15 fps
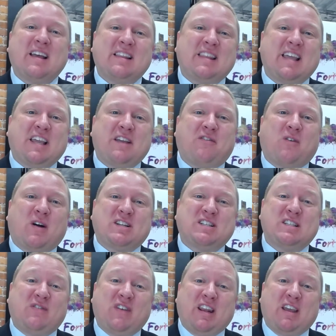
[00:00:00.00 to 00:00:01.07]
Thank you for watching
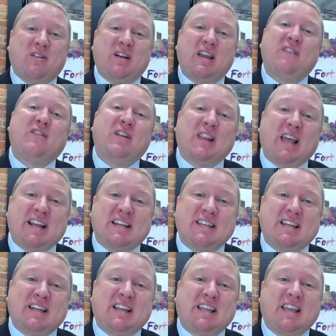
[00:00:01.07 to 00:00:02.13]
this video. If you liked
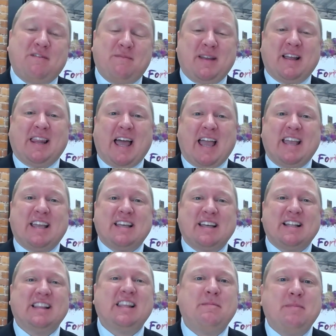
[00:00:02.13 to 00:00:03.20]
it, give me a like,
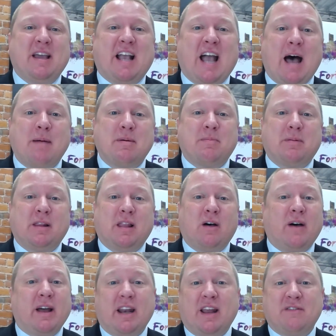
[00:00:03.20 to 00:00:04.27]
leave me a comment below.
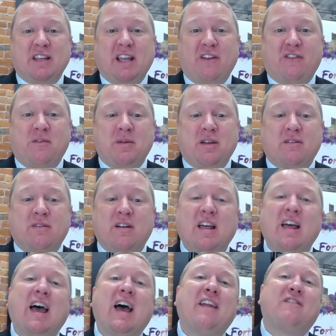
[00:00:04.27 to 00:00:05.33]
I'd love to hear from you,
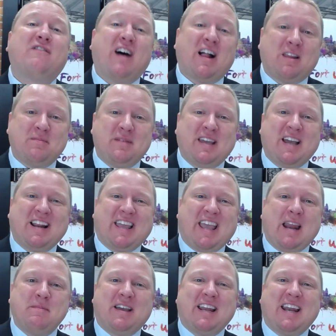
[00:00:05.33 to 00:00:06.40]
and follow me on
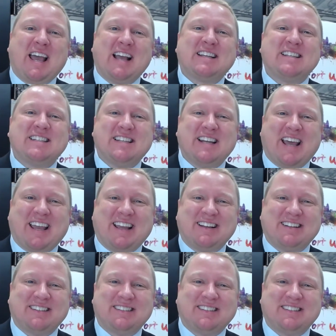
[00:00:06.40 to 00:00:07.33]
KW Connect today.